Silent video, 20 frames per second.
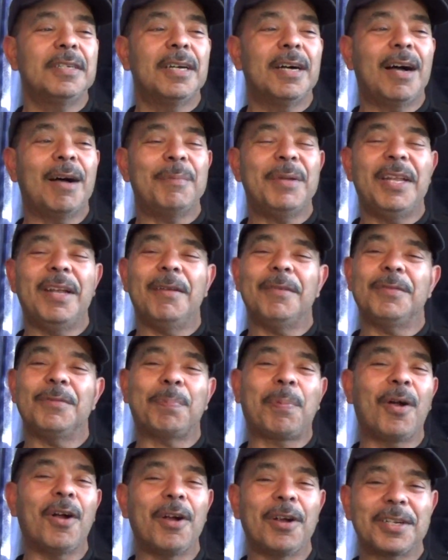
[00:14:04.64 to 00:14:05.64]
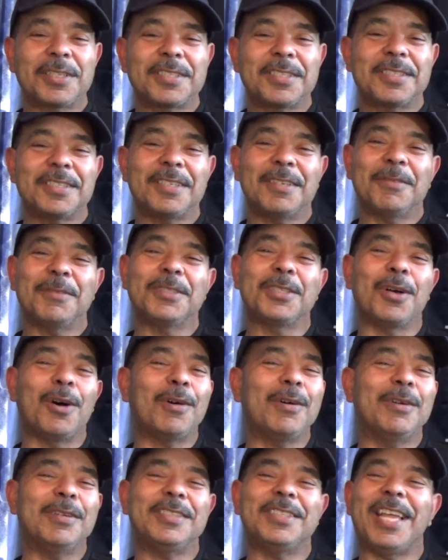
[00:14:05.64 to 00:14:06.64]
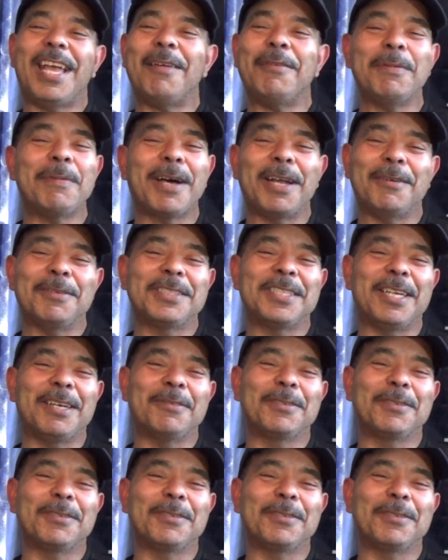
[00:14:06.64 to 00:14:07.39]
I mean, Perks was everybody was there.